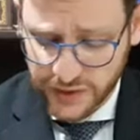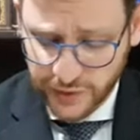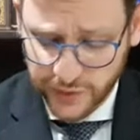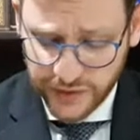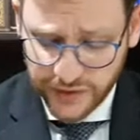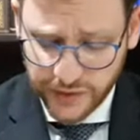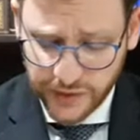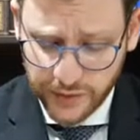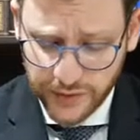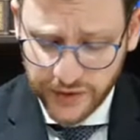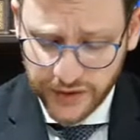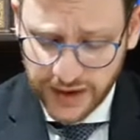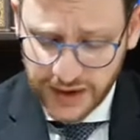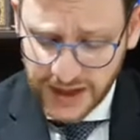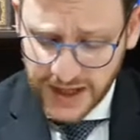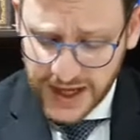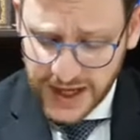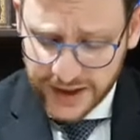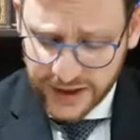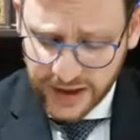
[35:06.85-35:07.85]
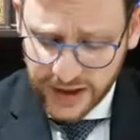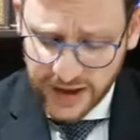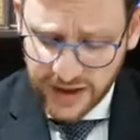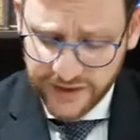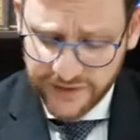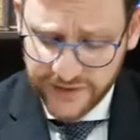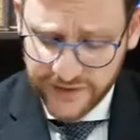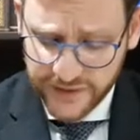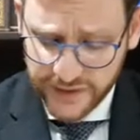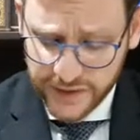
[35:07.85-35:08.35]
There was a lot
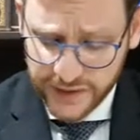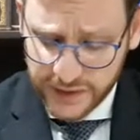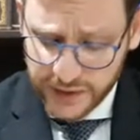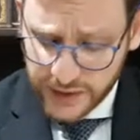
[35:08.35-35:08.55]
of